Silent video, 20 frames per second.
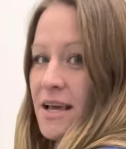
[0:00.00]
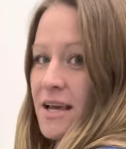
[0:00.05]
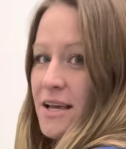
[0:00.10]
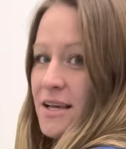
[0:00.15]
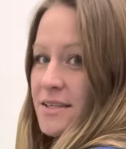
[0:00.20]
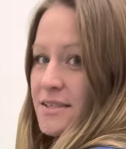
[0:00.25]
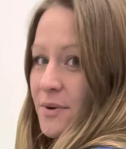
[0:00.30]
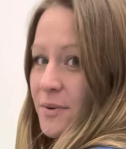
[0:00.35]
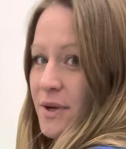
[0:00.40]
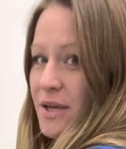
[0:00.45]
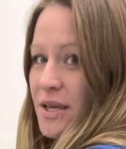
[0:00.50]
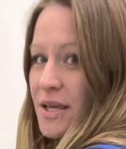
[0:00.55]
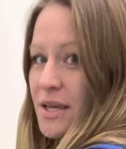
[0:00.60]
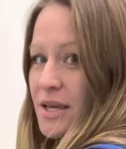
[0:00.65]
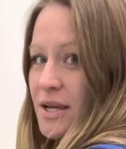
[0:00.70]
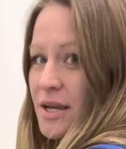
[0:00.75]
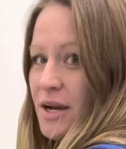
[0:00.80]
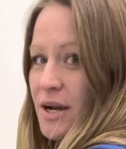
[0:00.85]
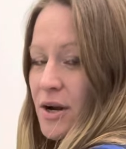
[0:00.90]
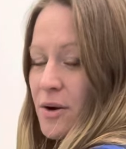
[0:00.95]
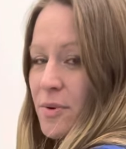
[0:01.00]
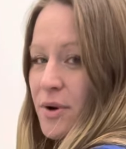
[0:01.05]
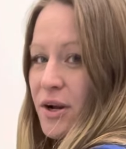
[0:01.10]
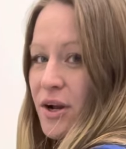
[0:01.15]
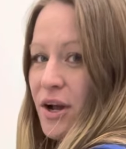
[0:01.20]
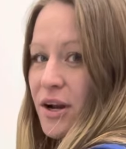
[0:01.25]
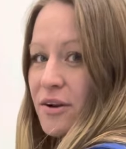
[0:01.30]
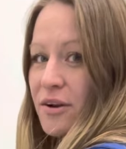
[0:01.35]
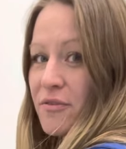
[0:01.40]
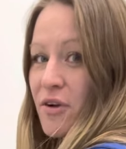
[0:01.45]
So here we're
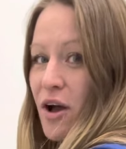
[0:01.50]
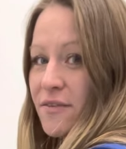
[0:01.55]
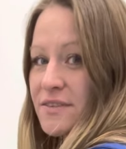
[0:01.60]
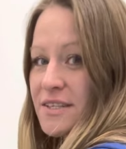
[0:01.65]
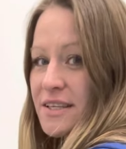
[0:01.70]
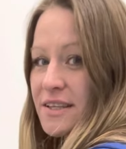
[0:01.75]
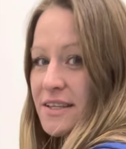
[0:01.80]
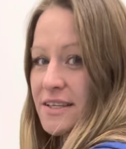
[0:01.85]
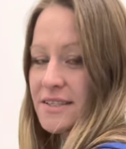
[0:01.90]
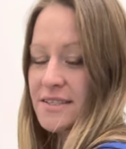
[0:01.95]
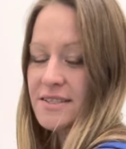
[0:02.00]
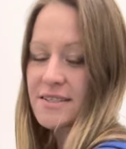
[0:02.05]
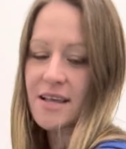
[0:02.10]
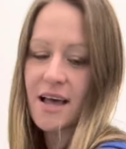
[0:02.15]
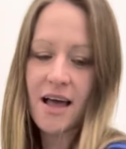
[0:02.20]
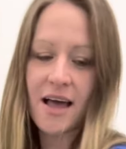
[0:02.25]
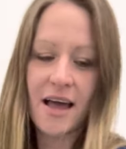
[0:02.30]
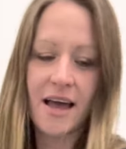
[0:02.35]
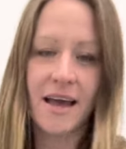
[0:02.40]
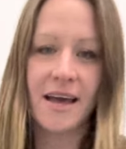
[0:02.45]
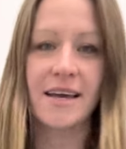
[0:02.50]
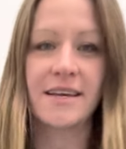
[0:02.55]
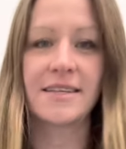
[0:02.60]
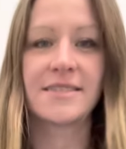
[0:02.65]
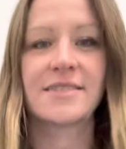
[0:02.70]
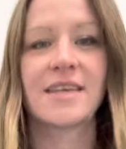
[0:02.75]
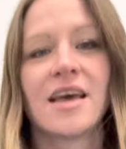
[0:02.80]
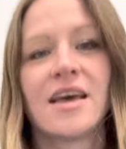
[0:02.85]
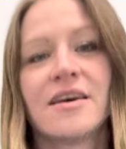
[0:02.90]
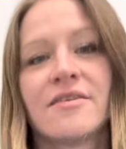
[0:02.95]
kind of off to the sides.
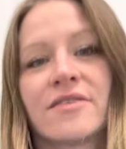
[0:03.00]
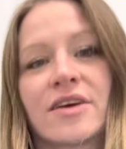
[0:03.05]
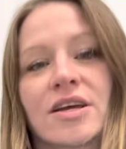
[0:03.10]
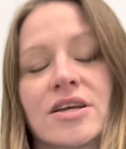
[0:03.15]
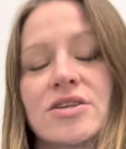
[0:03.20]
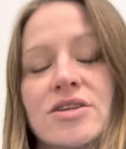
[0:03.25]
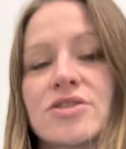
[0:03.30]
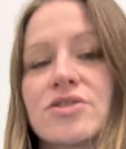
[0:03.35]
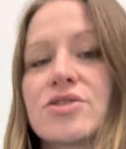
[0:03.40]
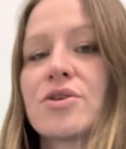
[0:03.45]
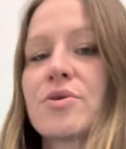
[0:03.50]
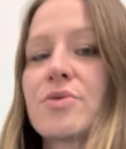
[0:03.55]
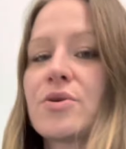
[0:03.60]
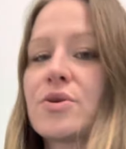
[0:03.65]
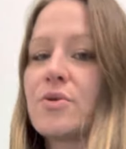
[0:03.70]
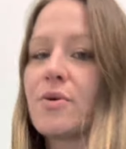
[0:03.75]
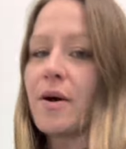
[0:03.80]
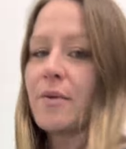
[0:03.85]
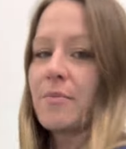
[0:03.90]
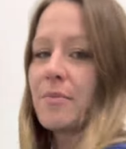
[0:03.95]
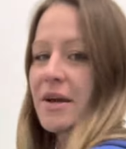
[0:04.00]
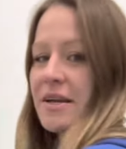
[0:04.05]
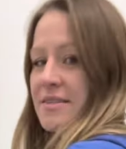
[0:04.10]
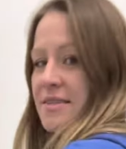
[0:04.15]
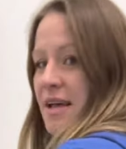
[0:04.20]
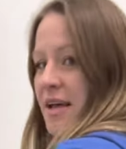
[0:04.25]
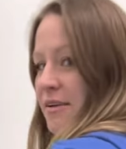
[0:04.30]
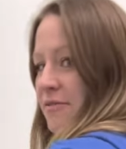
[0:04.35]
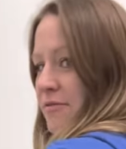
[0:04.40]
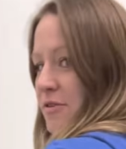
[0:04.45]
I can show you on
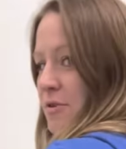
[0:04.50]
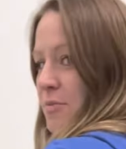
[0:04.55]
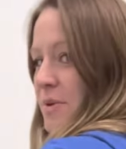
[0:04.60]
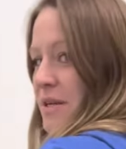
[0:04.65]
myself, you'd be